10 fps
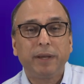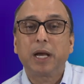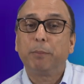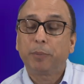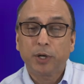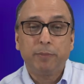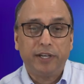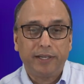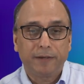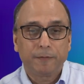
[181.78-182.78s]
become
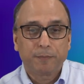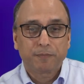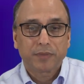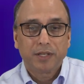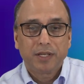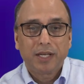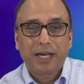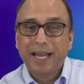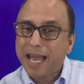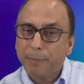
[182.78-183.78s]
permanent.
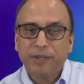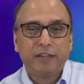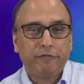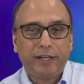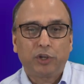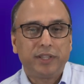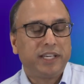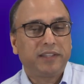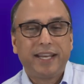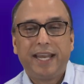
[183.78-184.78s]
A happy event, on
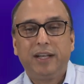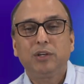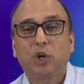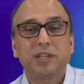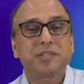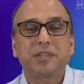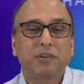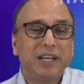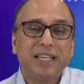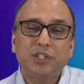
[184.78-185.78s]
the other hand, causes the
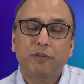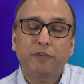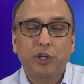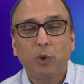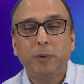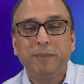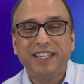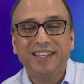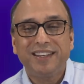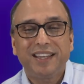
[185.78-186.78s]
release of
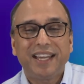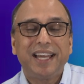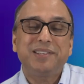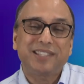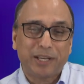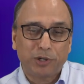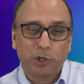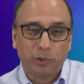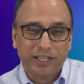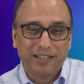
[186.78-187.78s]
dopamine and
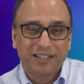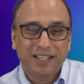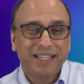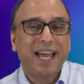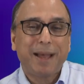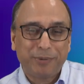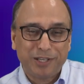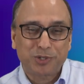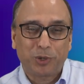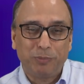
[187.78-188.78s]
serotonin, the
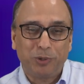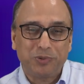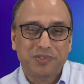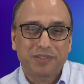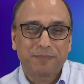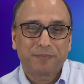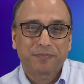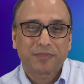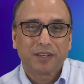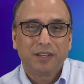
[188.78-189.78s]
happiness hormones.
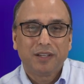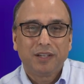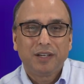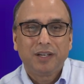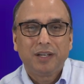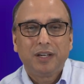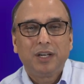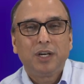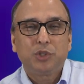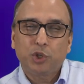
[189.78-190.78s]

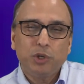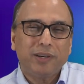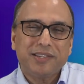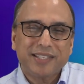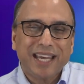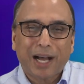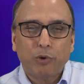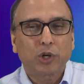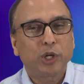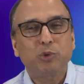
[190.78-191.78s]
So you can see how
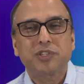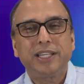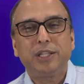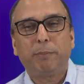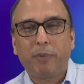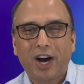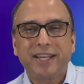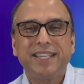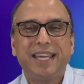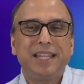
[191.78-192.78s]
closely the
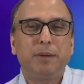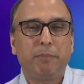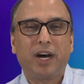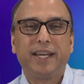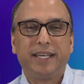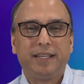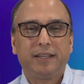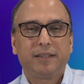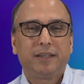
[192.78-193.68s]
body and the mind